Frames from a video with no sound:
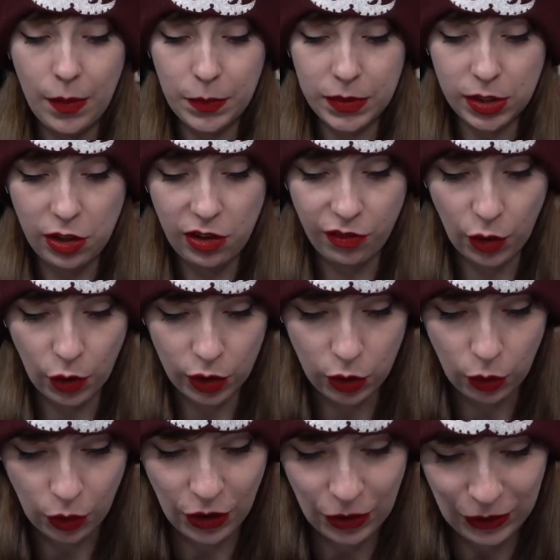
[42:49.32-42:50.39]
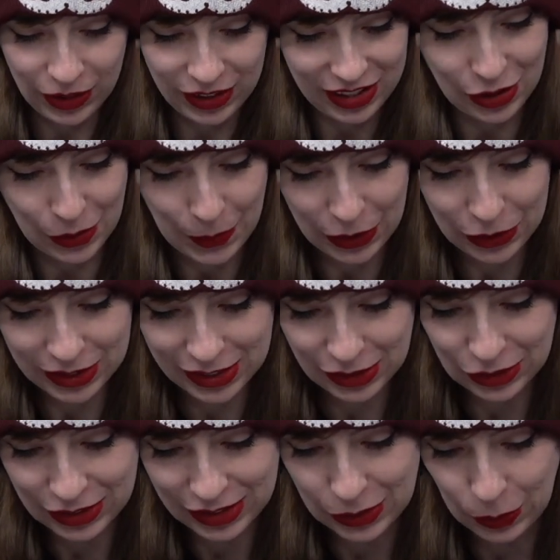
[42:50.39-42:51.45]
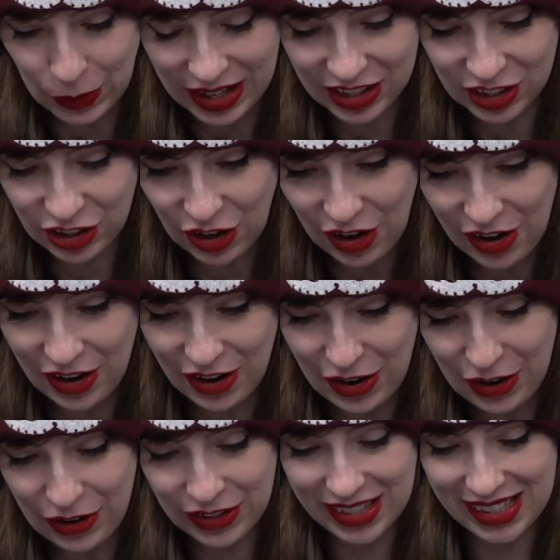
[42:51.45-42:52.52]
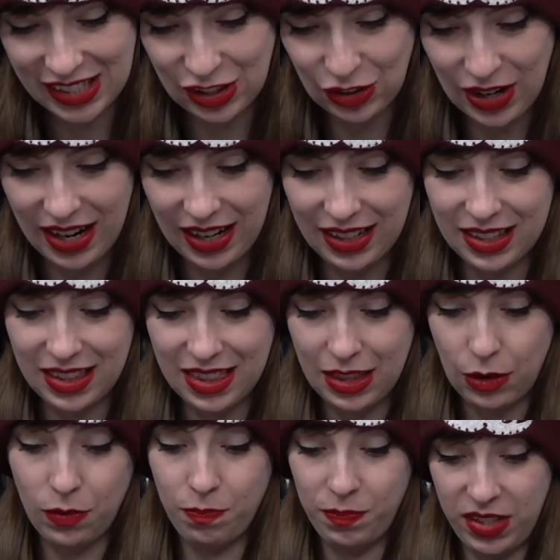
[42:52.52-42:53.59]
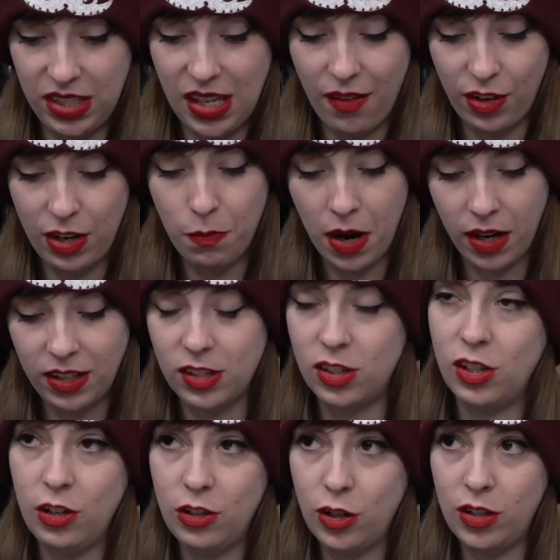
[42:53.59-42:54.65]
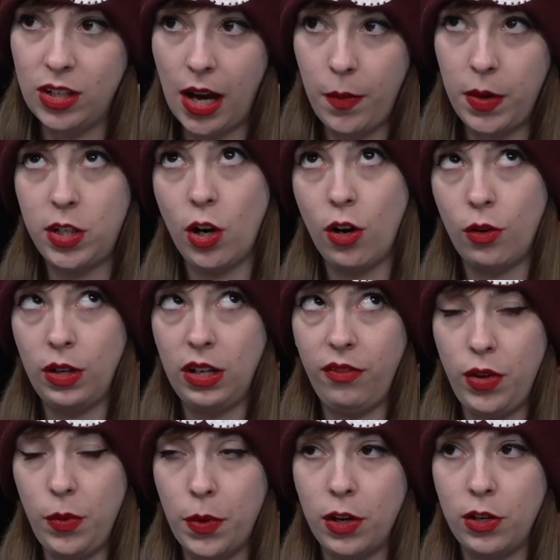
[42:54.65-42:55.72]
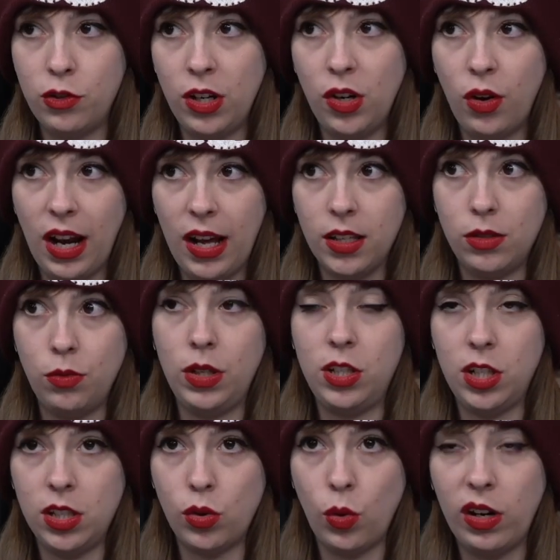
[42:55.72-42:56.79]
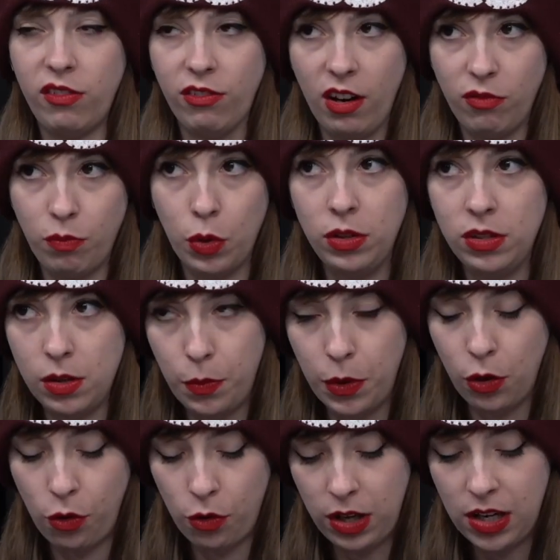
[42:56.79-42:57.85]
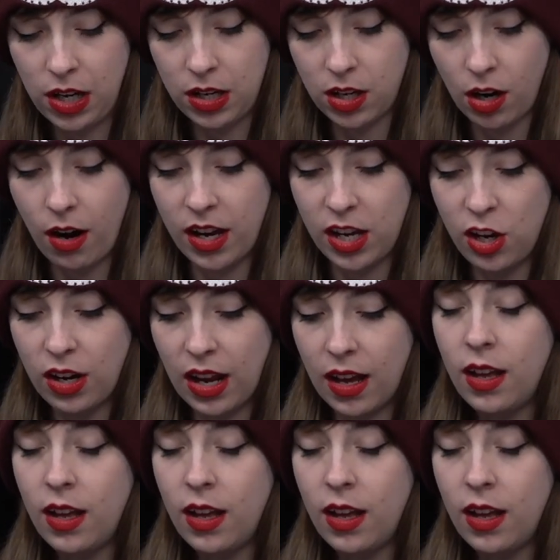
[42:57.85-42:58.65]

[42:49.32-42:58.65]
So you've got your Bone Swords, which are strength 7 minus 2 damage. Oh, and if you put Adrenal Glands, which is 25 points to put it on an entire unit,